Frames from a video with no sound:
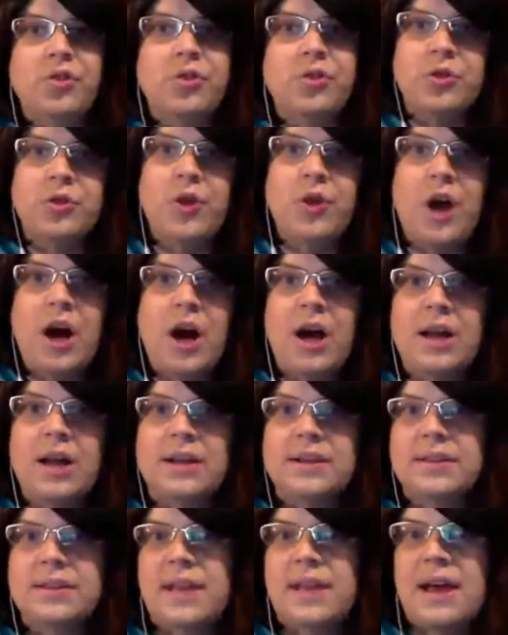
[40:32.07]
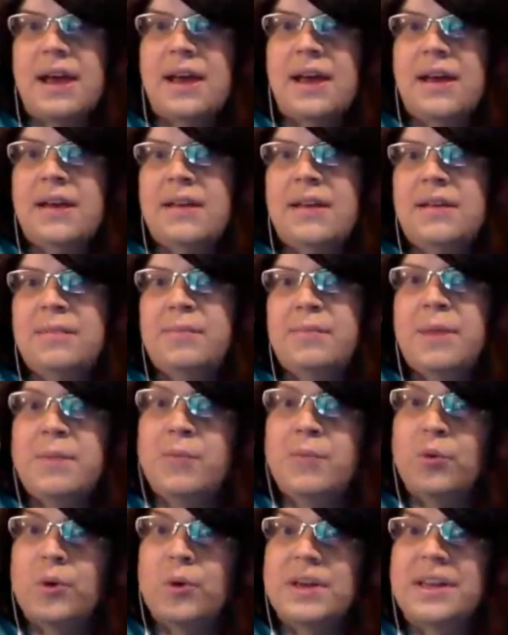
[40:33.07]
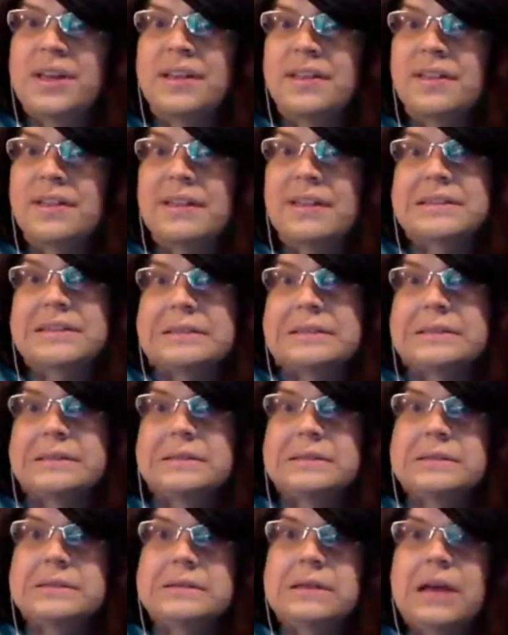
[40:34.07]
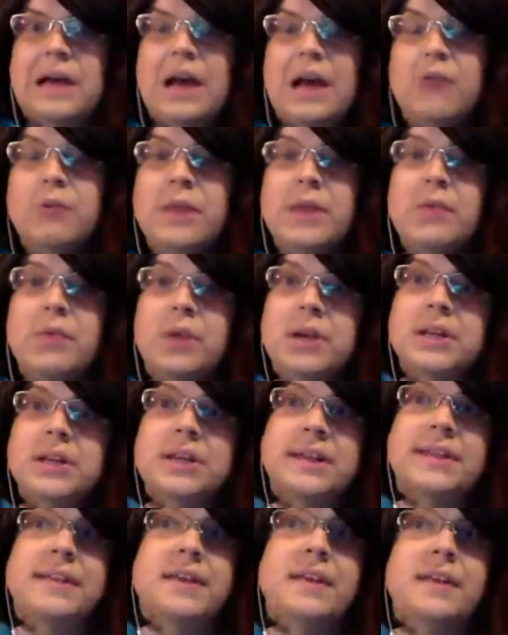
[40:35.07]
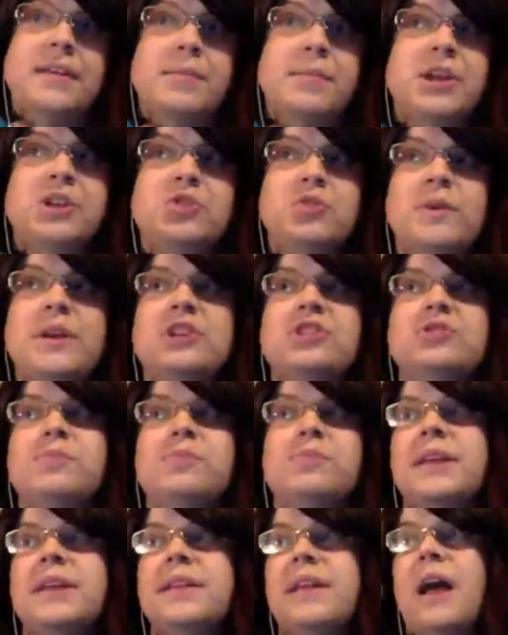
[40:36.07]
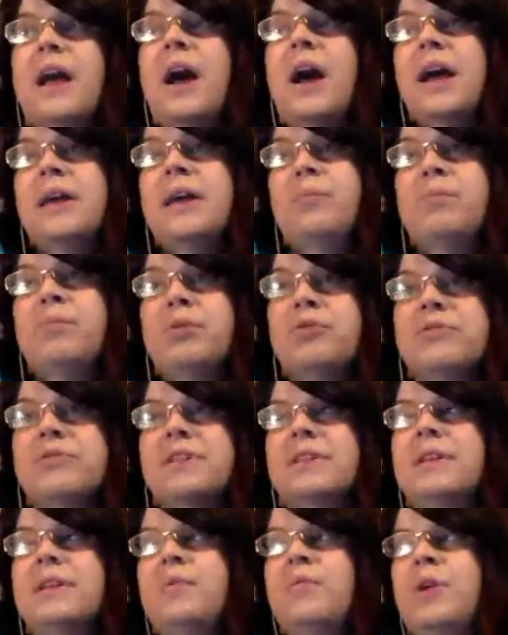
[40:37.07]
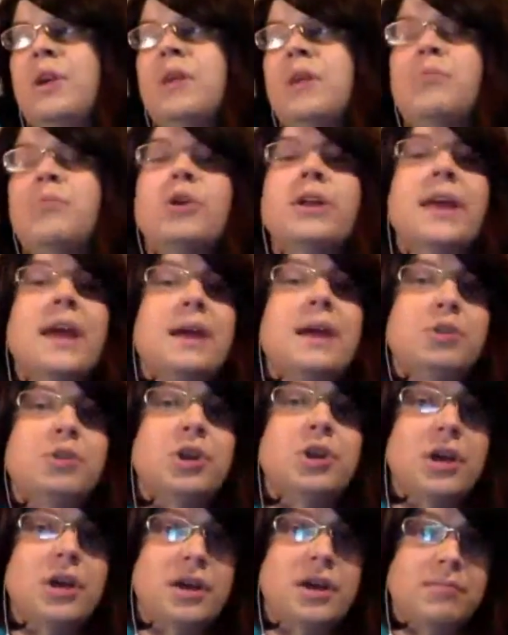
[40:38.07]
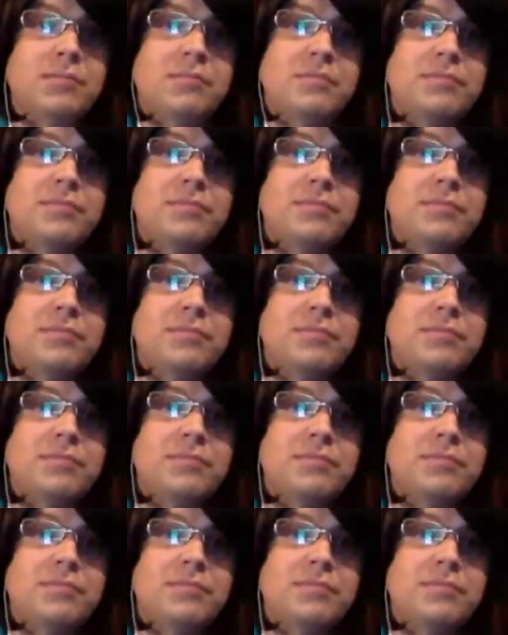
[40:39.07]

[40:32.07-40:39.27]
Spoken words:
thought that my boys, I really wanted to see them HOH because I personally wanted more camera time.